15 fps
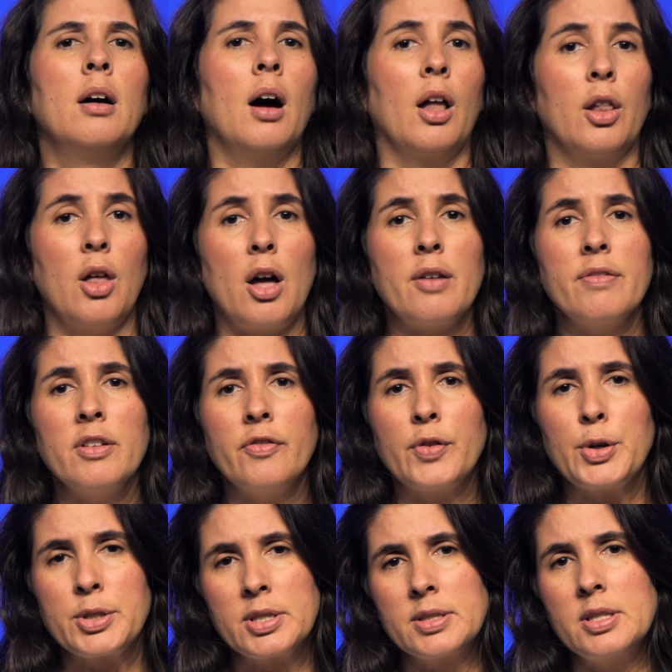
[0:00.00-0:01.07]
A lot of the
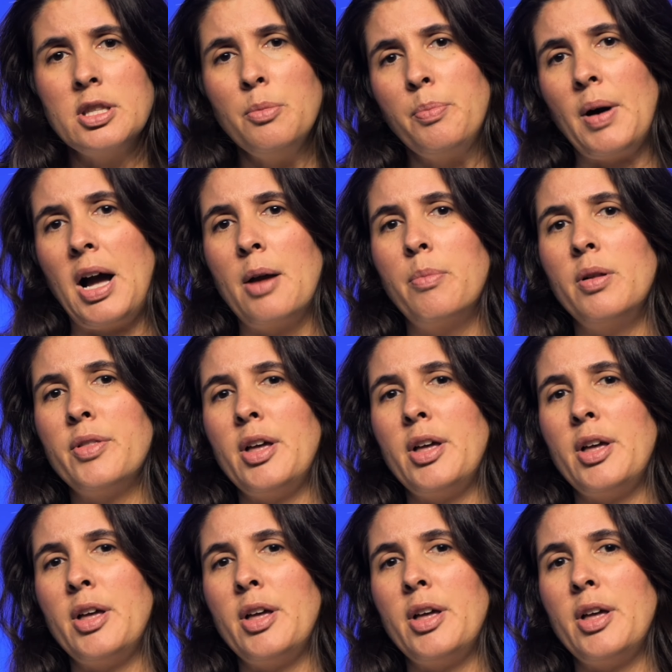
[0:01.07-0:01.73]
verses in the Bible